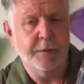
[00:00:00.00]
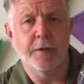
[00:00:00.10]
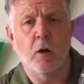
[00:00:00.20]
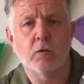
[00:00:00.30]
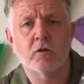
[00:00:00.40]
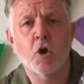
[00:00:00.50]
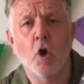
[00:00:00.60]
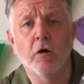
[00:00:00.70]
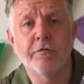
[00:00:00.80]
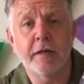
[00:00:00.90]
the old
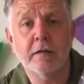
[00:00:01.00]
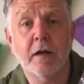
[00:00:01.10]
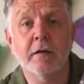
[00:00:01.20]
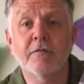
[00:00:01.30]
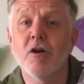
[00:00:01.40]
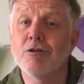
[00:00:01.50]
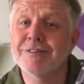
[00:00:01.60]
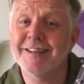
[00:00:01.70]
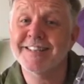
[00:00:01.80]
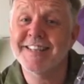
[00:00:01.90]
COVID, and of
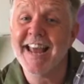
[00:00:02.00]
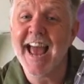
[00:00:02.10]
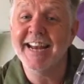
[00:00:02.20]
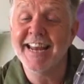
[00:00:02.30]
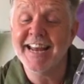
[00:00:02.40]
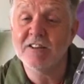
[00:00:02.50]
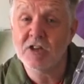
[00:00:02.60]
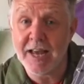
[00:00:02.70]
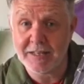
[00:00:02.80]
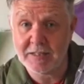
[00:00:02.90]
course that's the
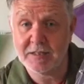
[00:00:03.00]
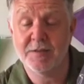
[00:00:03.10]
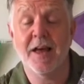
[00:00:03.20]
NHS.